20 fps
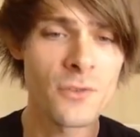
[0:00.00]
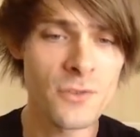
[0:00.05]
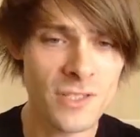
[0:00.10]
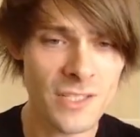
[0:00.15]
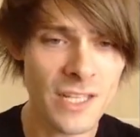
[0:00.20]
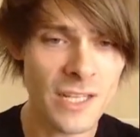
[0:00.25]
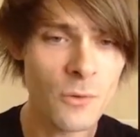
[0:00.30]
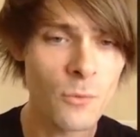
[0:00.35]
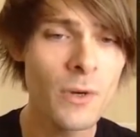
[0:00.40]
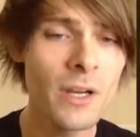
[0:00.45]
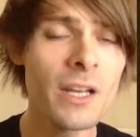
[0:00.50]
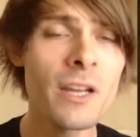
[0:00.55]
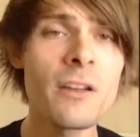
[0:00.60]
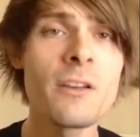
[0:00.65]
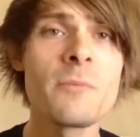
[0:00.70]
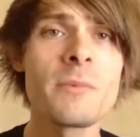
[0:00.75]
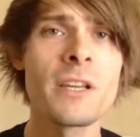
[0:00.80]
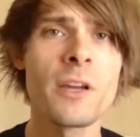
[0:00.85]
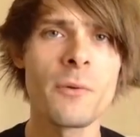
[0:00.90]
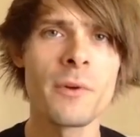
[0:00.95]
today we're going
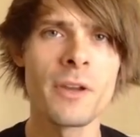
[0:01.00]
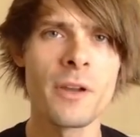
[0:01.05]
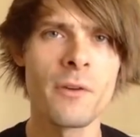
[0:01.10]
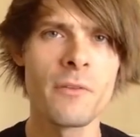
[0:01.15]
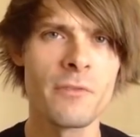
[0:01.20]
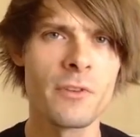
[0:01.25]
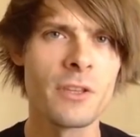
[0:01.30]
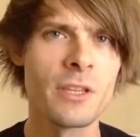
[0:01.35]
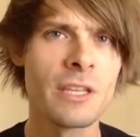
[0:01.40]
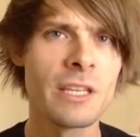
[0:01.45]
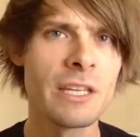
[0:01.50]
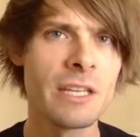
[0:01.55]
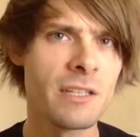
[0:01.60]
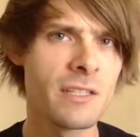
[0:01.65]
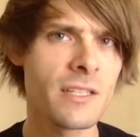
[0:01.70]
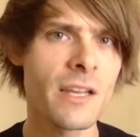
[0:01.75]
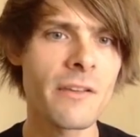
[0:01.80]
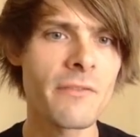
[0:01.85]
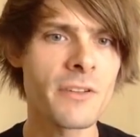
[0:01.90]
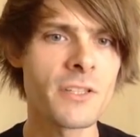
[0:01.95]
to be going over the
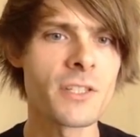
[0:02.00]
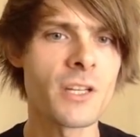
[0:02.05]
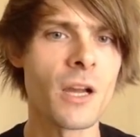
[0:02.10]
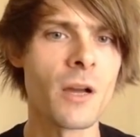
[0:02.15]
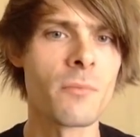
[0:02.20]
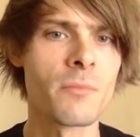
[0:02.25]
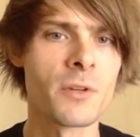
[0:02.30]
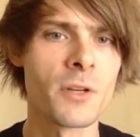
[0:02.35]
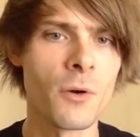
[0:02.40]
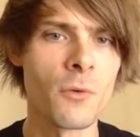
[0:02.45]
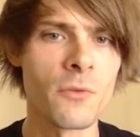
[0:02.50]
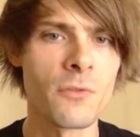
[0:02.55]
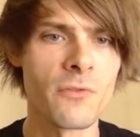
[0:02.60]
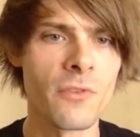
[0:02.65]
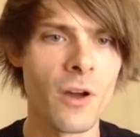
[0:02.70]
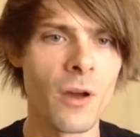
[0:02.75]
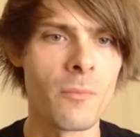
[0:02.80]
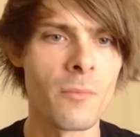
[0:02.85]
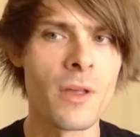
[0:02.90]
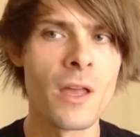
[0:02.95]
Savage Cub Gold
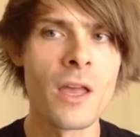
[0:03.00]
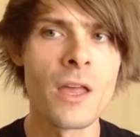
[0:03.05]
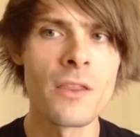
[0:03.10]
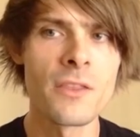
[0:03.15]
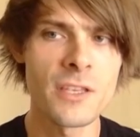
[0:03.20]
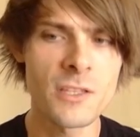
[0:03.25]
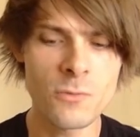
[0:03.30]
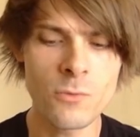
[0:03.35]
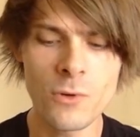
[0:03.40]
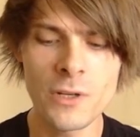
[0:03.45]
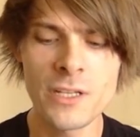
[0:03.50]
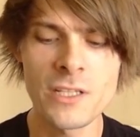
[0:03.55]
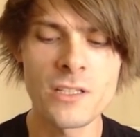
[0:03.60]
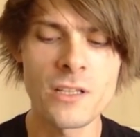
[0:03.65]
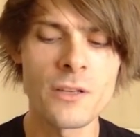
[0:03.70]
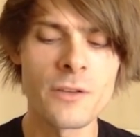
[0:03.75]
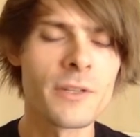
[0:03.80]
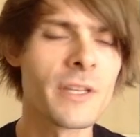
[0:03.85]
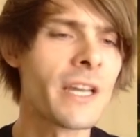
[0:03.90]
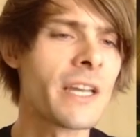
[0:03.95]
Farm. This one is
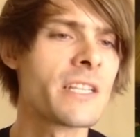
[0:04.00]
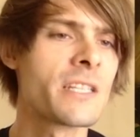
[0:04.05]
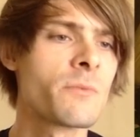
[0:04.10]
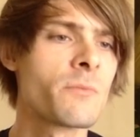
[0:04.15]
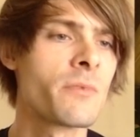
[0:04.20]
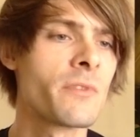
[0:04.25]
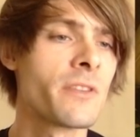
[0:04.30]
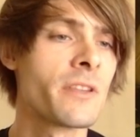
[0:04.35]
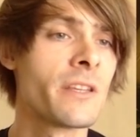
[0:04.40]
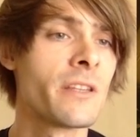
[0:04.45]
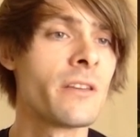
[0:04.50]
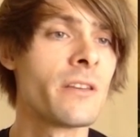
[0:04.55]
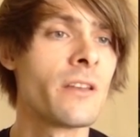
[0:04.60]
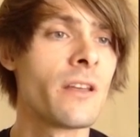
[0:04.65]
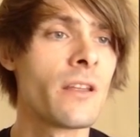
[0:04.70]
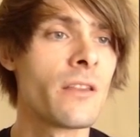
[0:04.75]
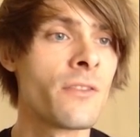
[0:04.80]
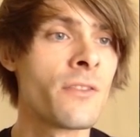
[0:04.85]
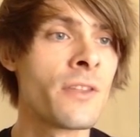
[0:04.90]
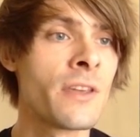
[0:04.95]
located within
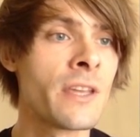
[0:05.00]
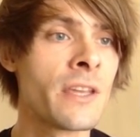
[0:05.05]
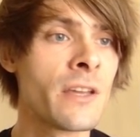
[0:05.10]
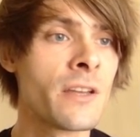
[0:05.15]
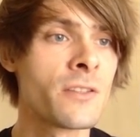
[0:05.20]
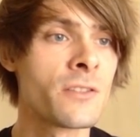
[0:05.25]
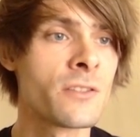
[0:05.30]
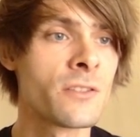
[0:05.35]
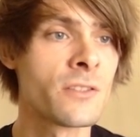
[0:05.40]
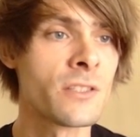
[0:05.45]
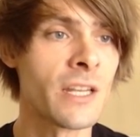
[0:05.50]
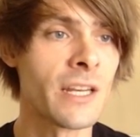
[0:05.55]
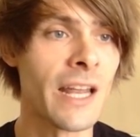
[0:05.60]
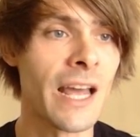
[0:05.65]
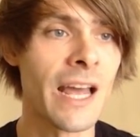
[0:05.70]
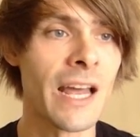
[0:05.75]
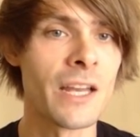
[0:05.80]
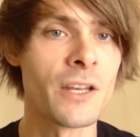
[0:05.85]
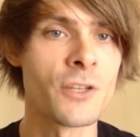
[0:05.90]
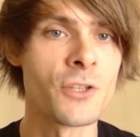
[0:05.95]
the Tanan